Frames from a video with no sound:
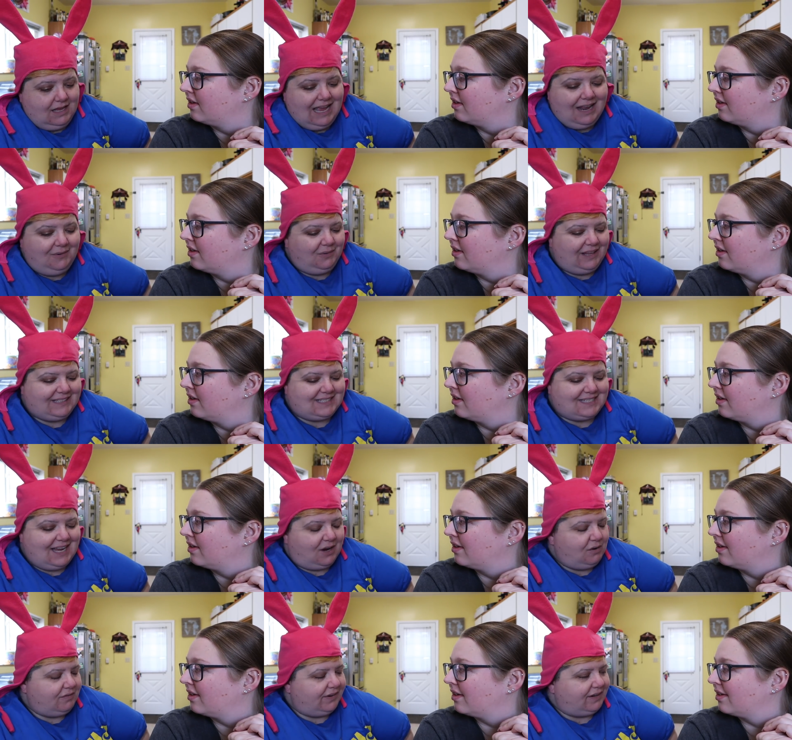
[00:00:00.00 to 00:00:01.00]
Speaker 1: I don't like to
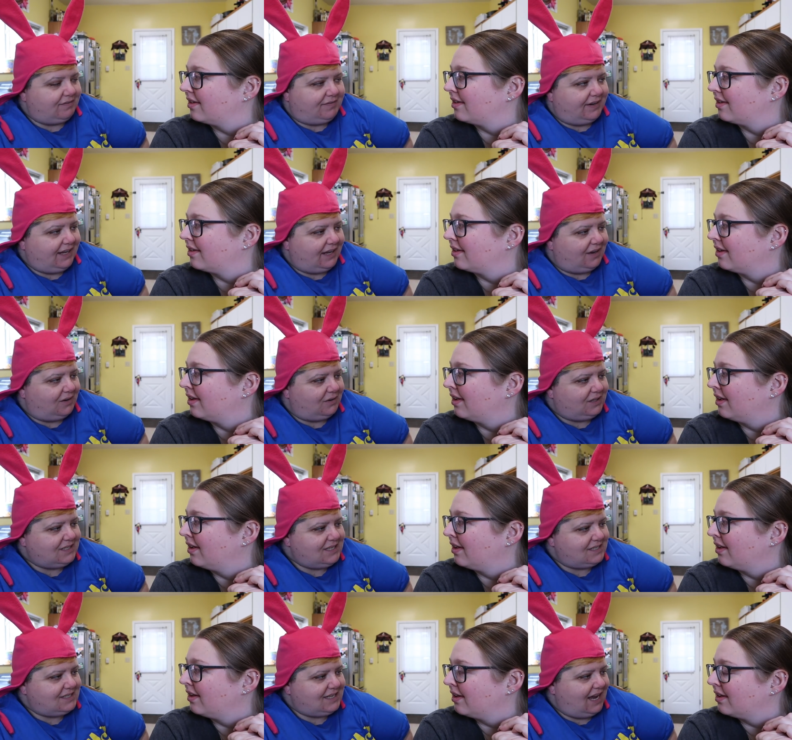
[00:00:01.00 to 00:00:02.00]
take over your video
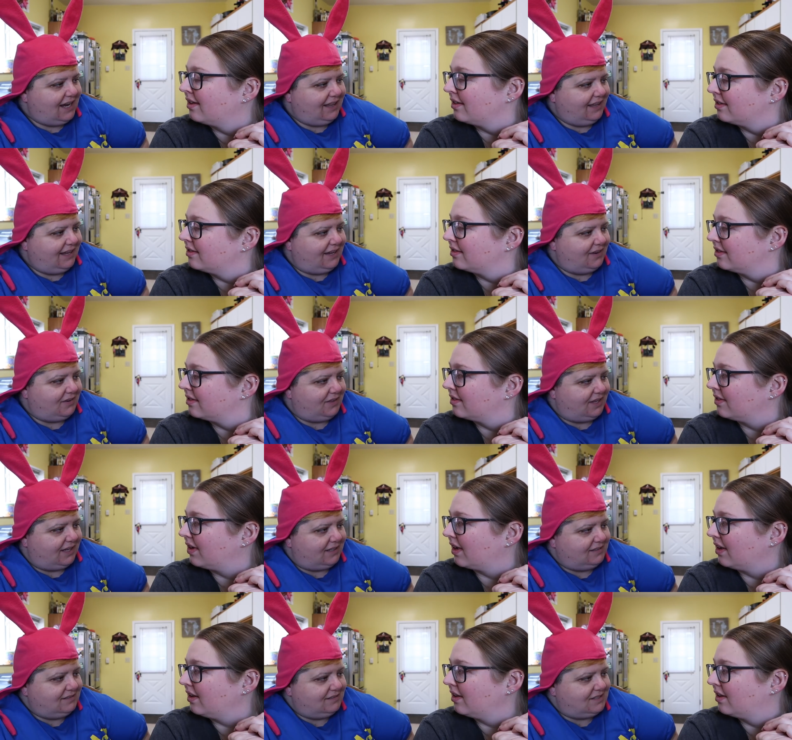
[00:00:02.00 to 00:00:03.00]
because this is kind of like your
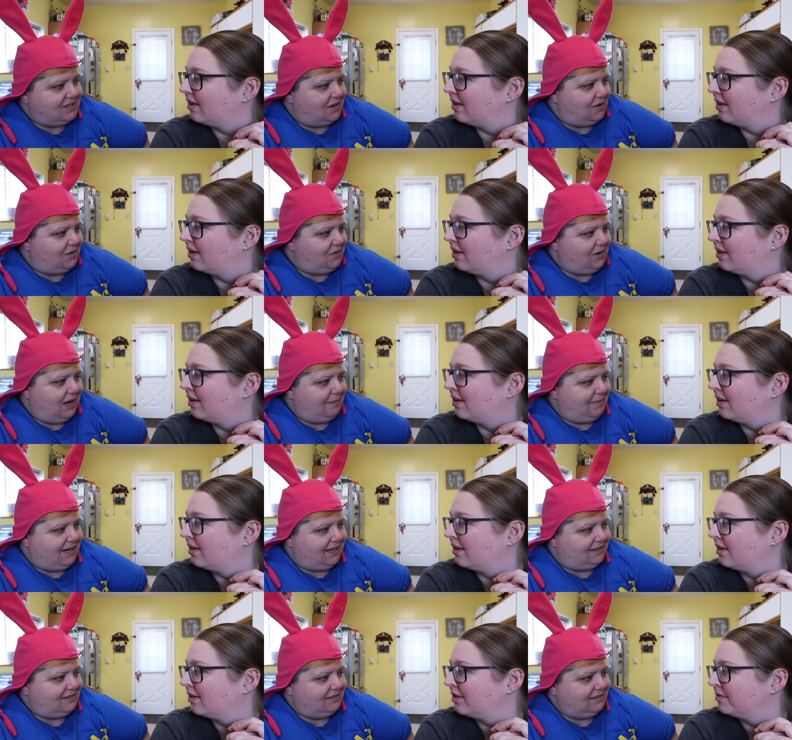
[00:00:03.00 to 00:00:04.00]
thing. Okay. So, I
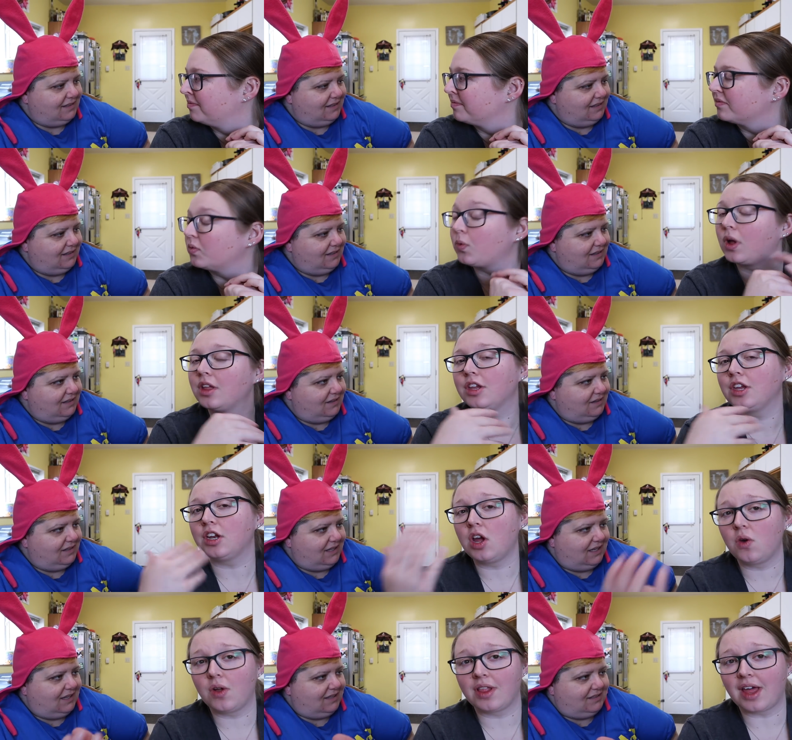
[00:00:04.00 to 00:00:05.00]
mean.
Speaker 2: Well, you
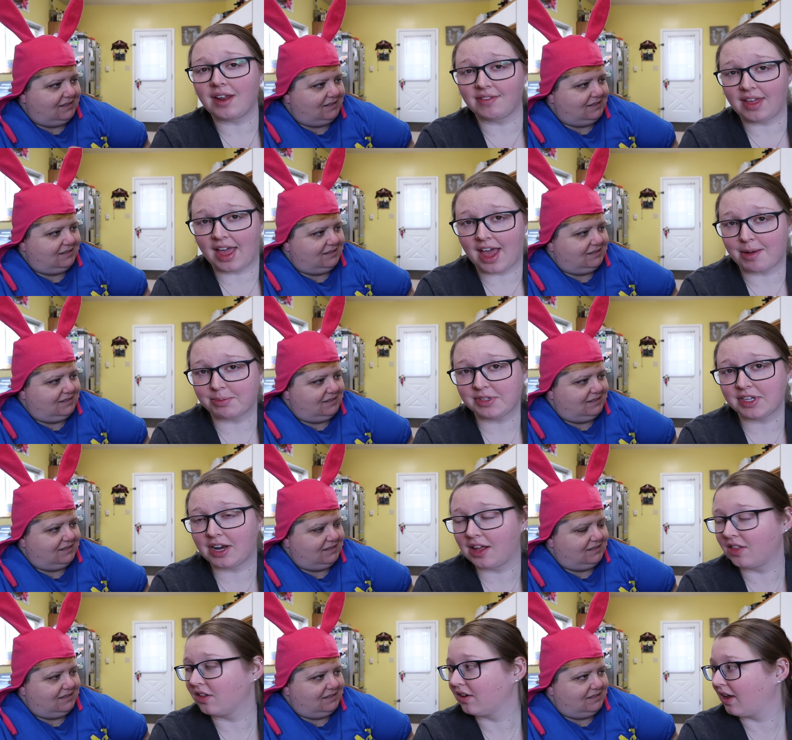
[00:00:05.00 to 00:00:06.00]
know, a lot of the apps
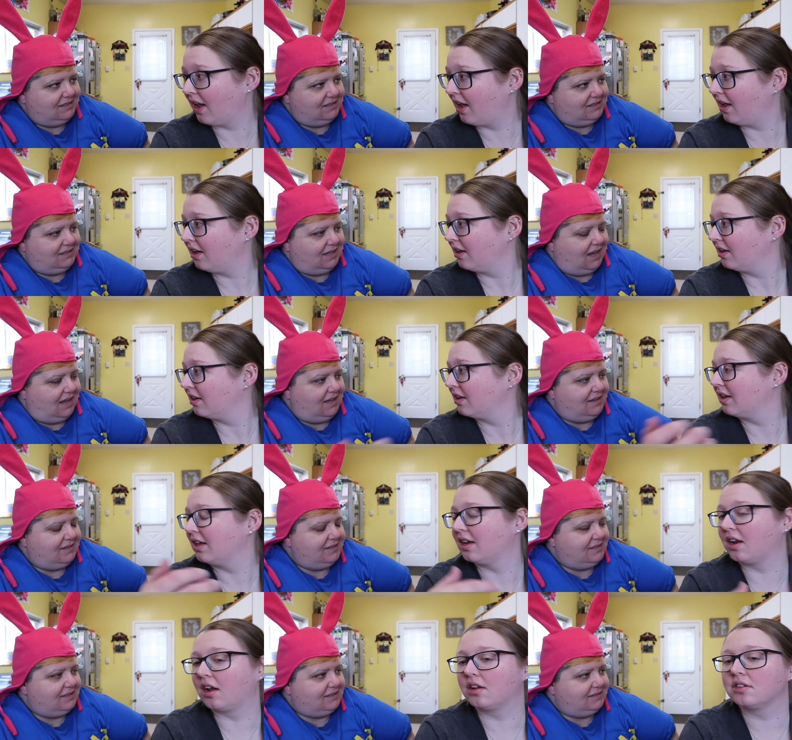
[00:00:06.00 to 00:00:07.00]
that I look at, yeah,
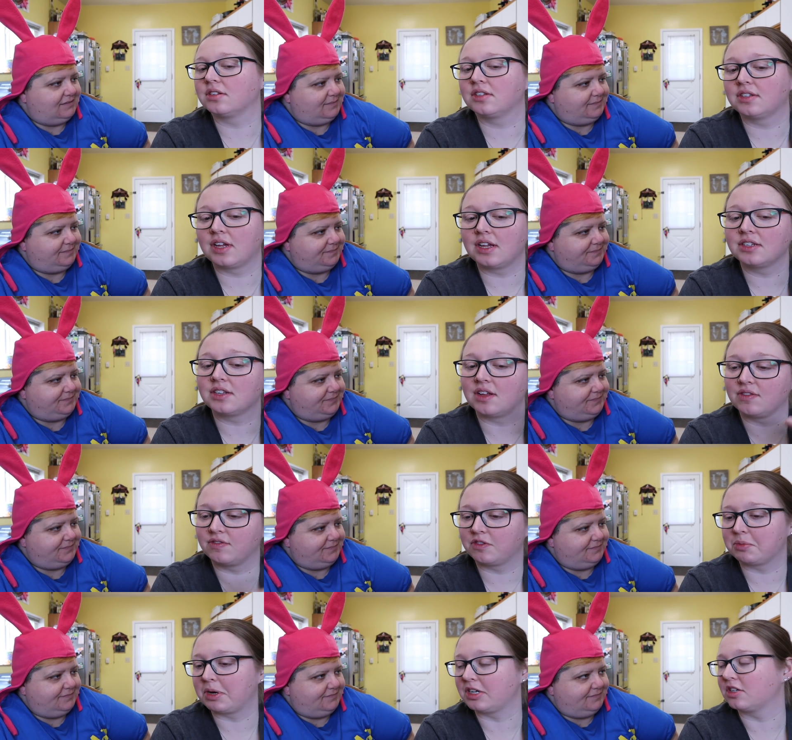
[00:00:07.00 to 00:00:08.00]
it says
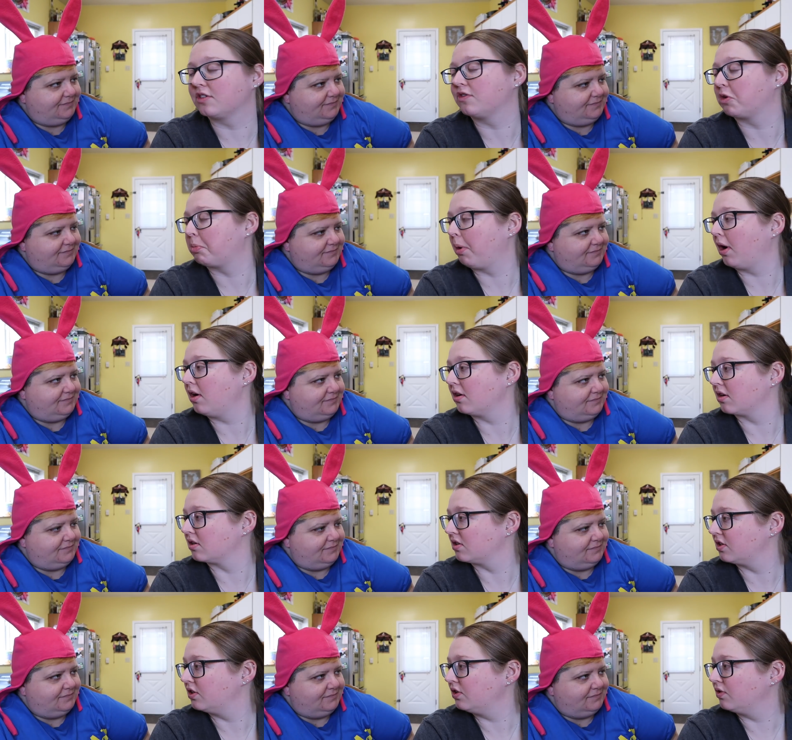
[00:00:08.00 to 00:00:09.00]
information for
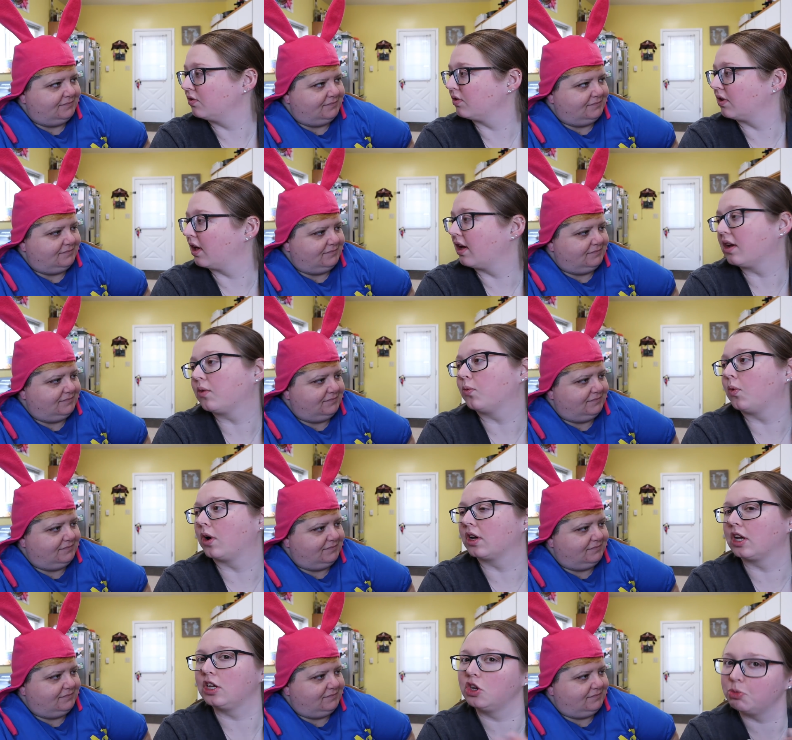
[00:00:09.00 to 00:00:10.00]
partners too. Like,
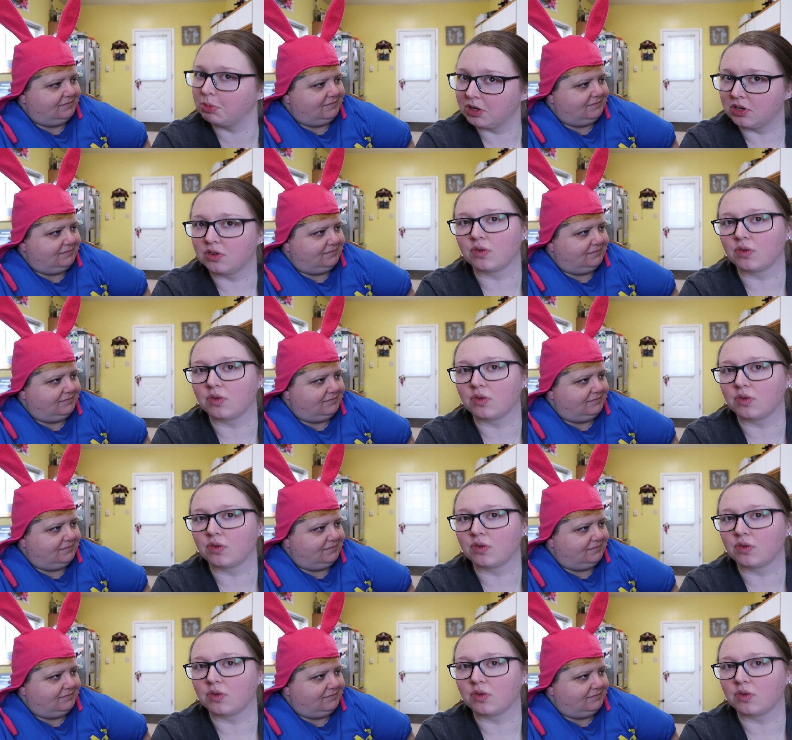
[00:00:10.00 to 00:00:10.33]
what can you be